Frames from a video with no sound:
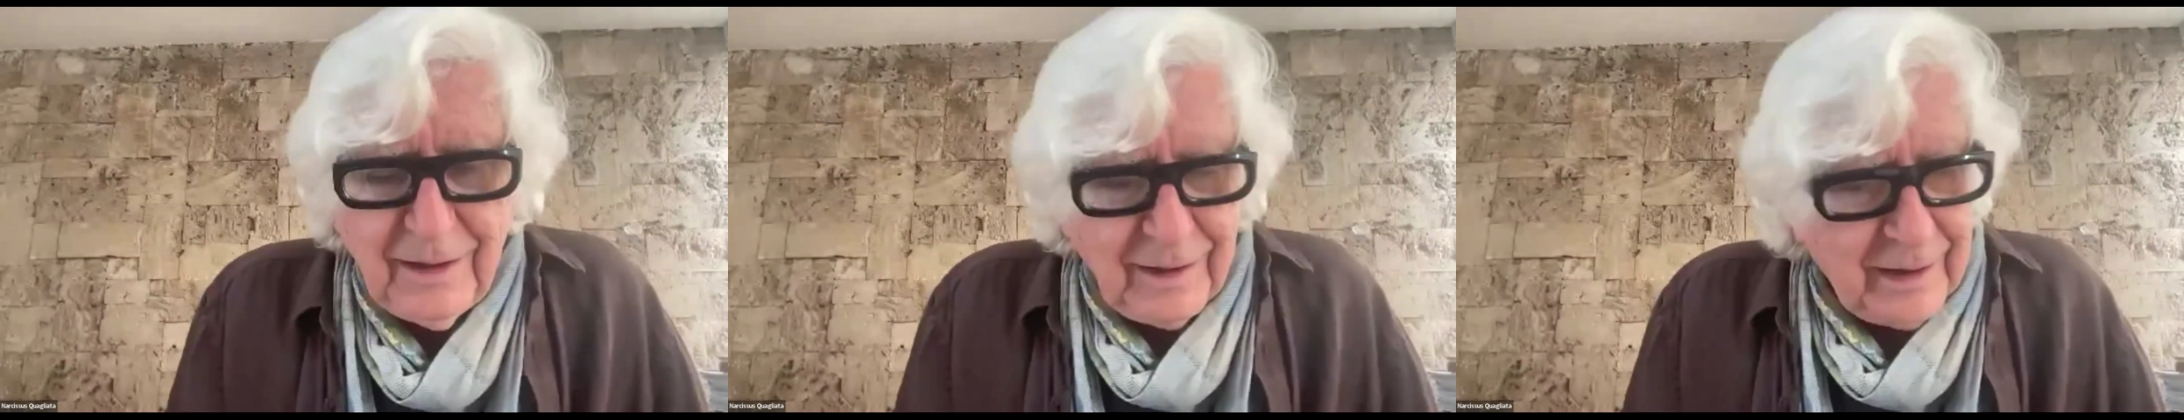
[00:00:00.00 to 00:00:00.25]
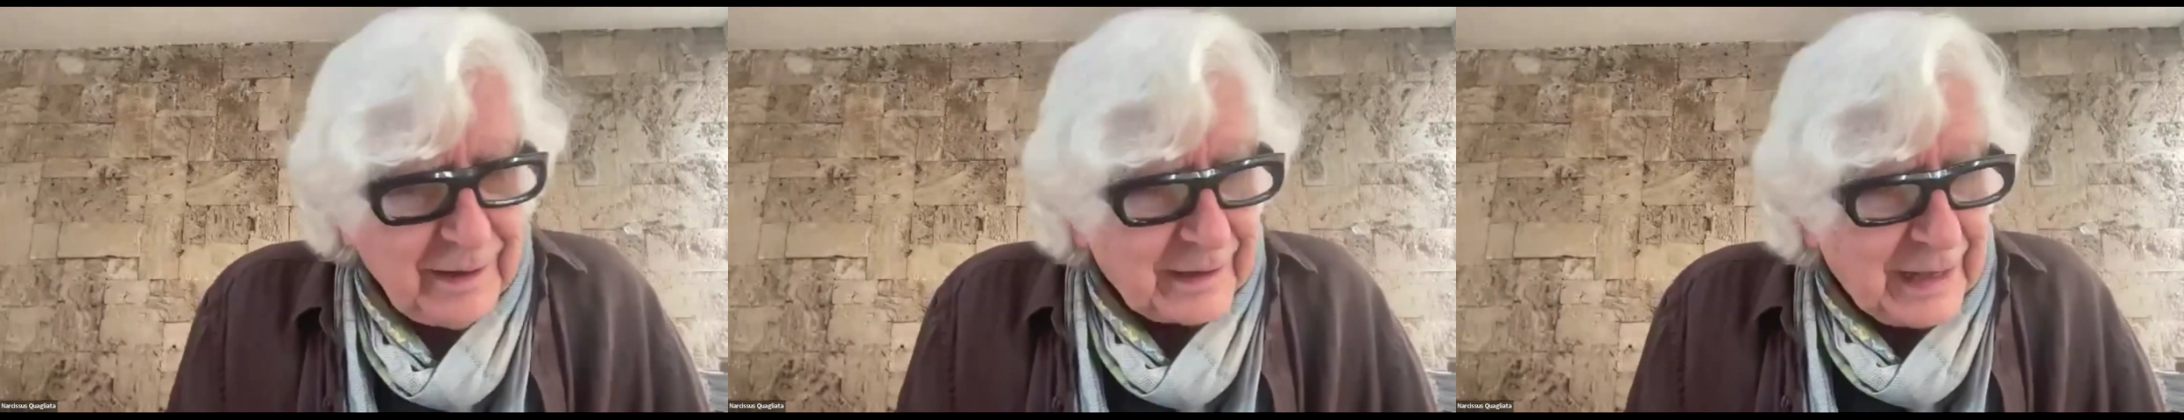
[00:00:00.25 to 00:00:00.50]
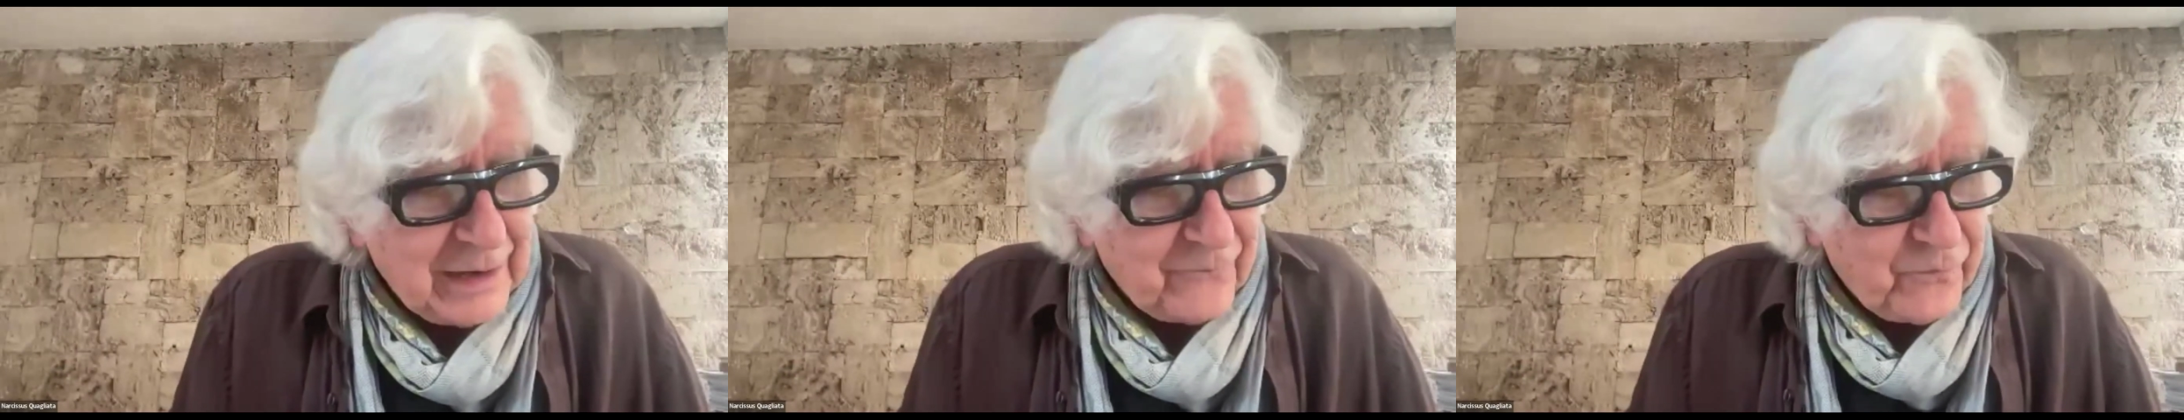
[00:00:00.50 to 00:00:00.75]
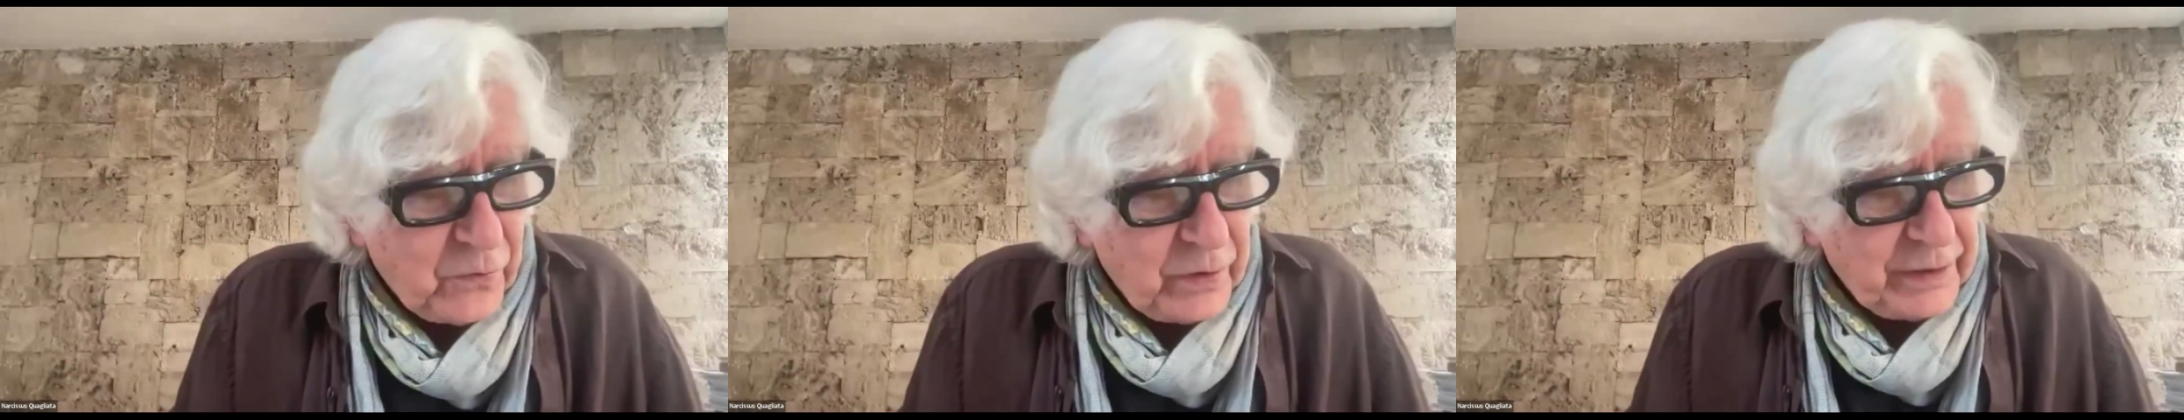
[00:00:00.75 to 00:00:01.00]
in
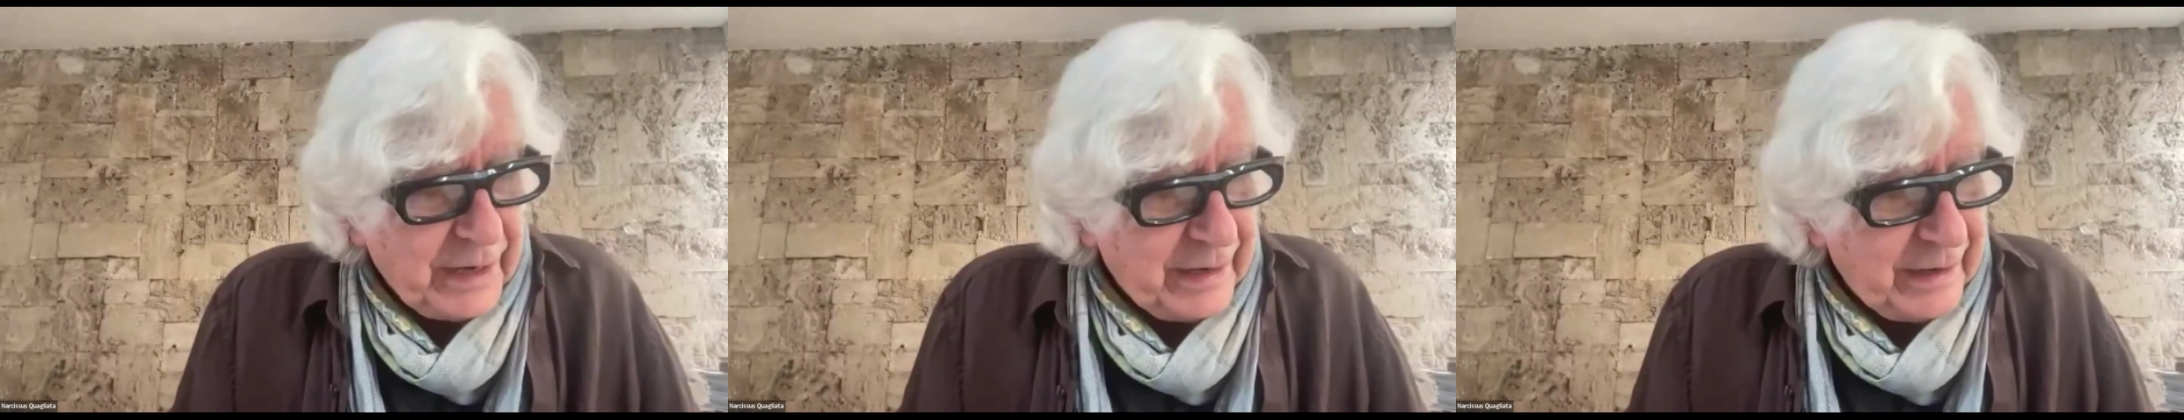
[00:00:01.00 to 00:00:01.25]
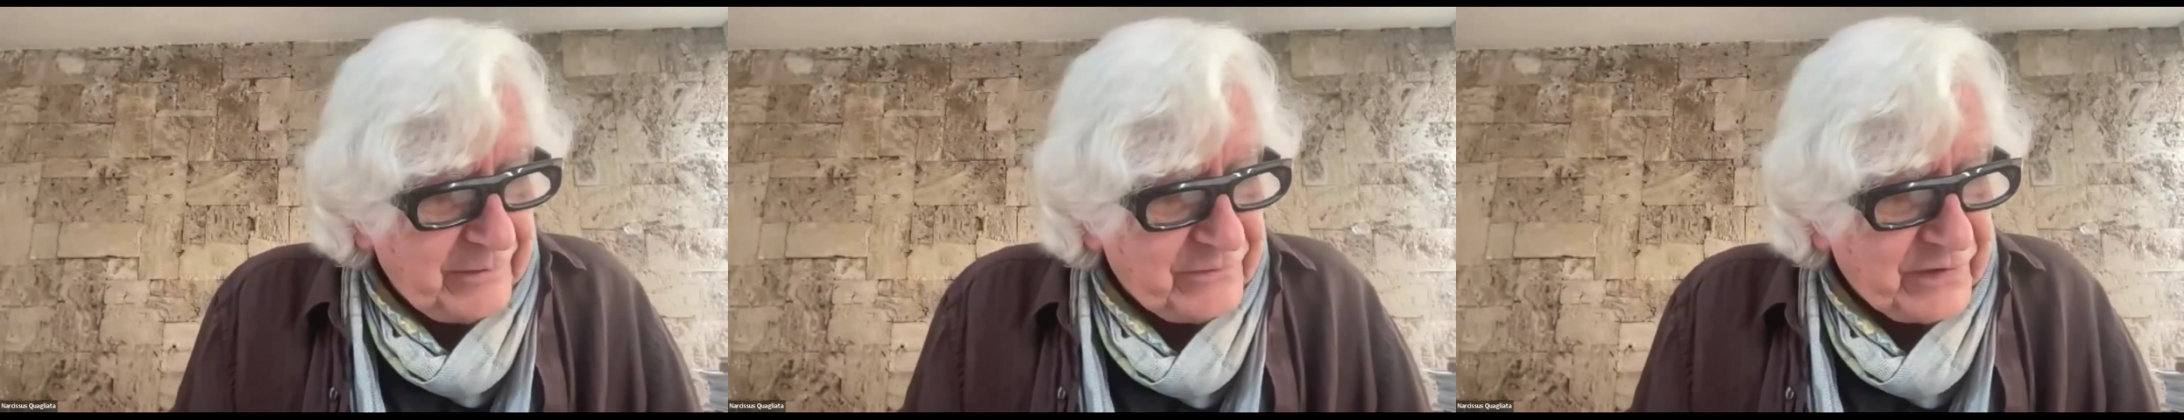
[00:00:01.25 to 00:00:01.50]
California." And he